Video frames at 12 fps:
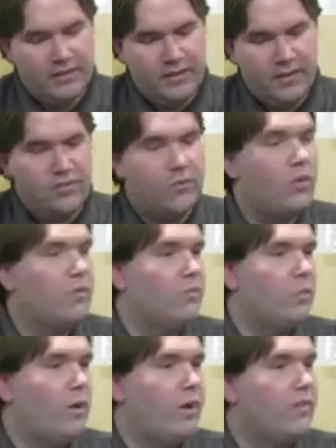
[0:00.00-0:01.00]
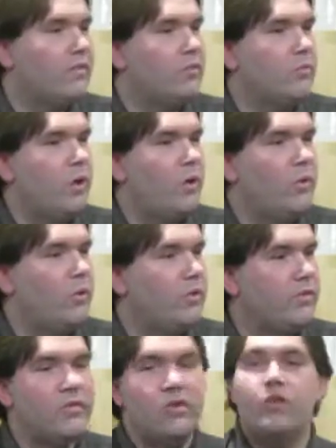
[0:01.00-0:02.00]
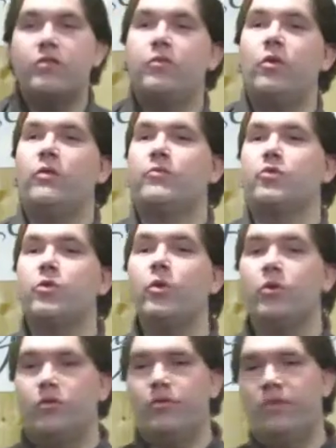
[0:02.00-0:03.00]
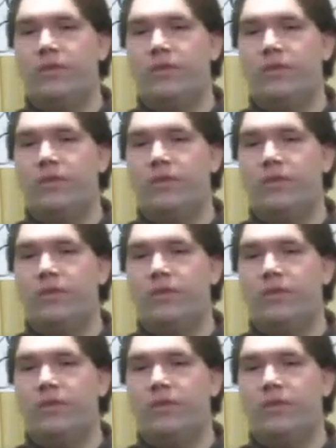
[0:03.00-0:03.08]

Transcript: He's full of grace, we all know this. He's also full of truth.